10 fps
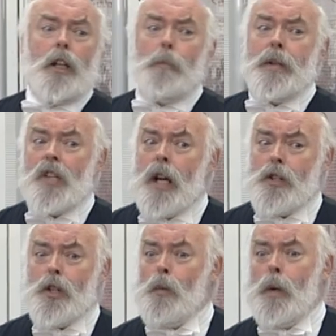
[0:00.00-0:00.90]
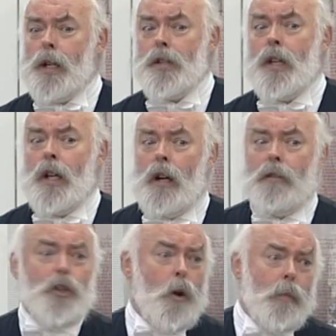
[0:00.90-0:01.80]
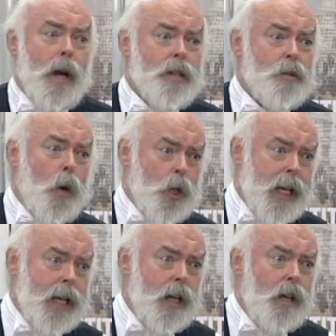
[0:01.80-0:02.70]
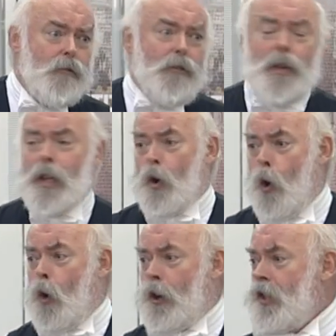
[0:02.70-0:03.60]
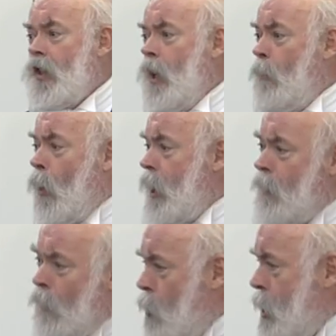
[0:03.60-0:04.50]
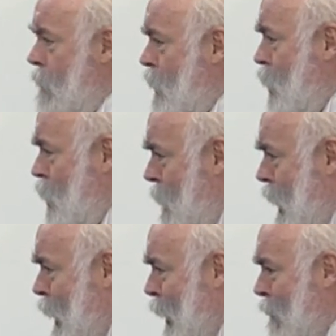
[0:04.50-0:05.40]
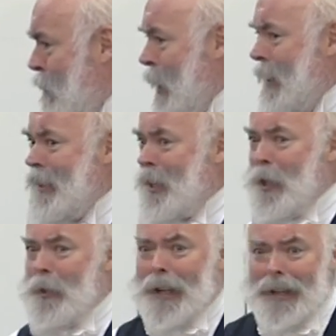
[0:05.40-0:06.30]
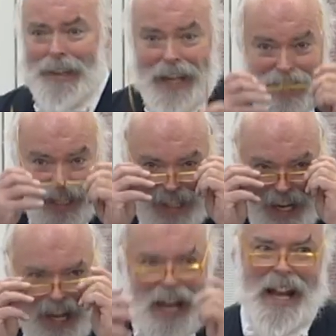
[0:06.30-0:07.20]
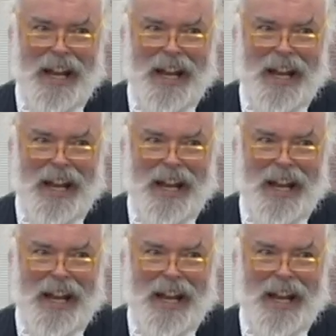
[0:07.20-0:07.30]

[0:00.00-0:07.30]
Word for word: could be sung to the words of John Brown's body for the chorus, point of order, Mr. Speaker. So uh, that is